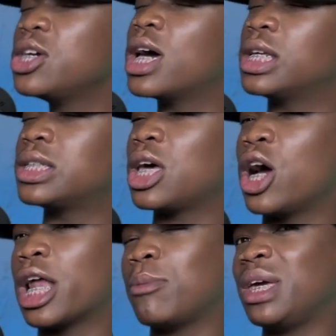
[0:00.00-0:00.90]
You understand
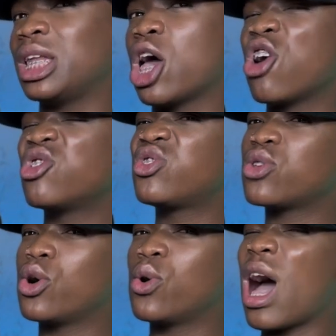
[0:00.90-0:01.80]
what I mean?
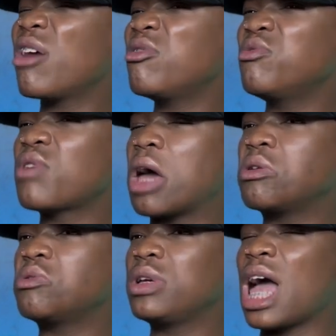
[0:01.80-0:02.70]
So I
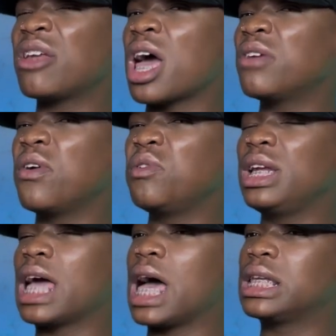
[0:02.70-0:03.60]
never
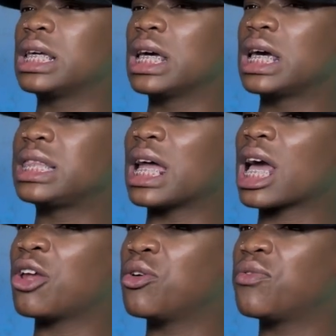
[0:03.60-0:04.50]
really had that
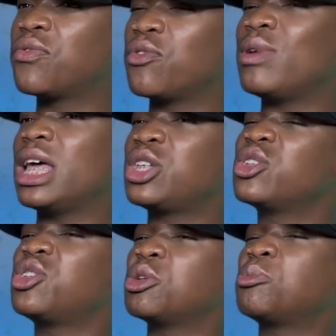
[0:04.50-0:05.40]
kind of
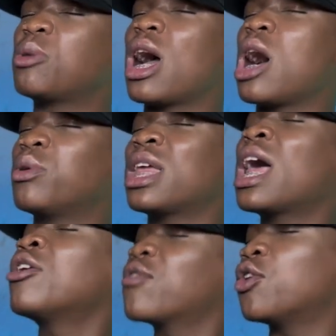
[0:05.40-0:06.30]
relationship, that
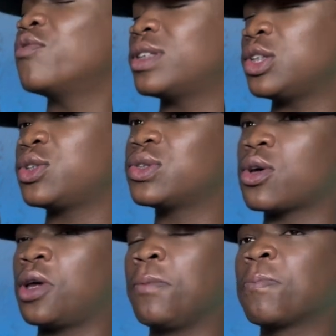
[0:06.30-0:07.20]
kind of conversation,
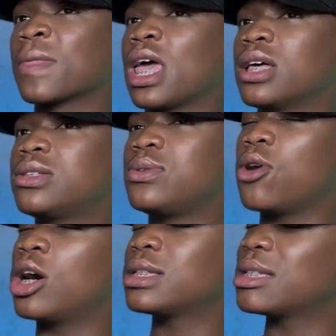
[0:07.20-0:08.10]
to
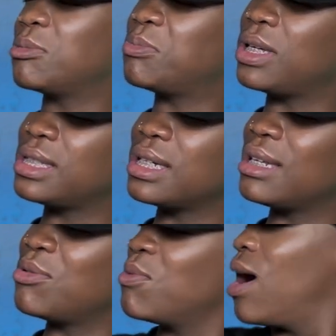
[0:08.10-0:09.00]
ask him
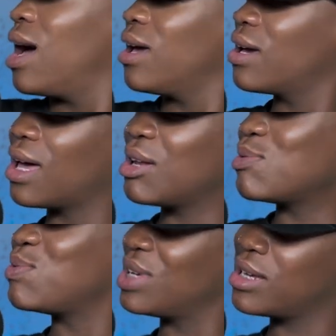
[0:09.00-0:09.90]
basically why can
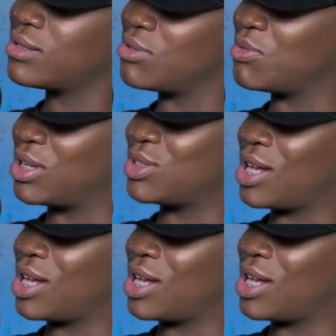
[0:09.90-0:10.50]
we so on.